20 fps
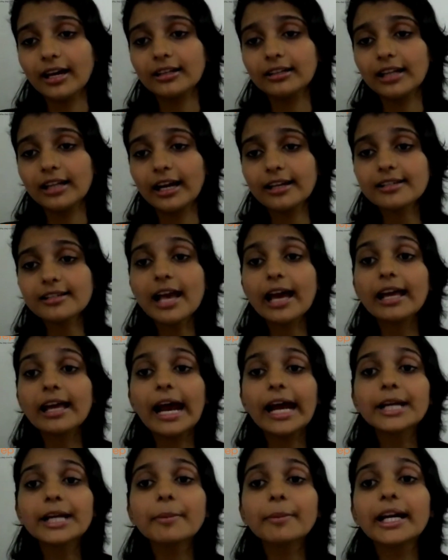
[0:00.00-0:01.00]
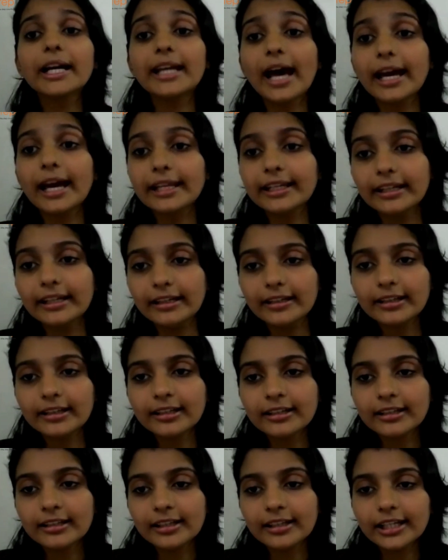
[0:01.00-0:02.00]
is, I write my diary.
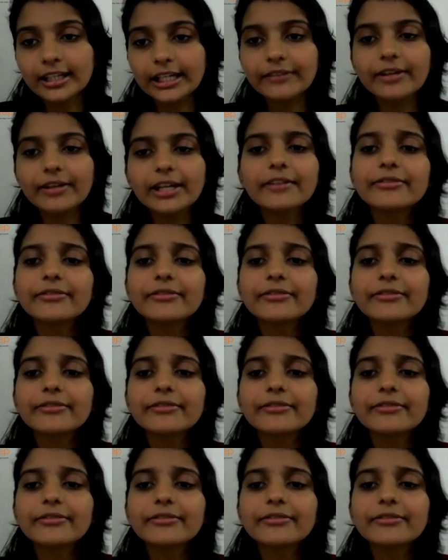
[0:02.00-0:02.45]
Even if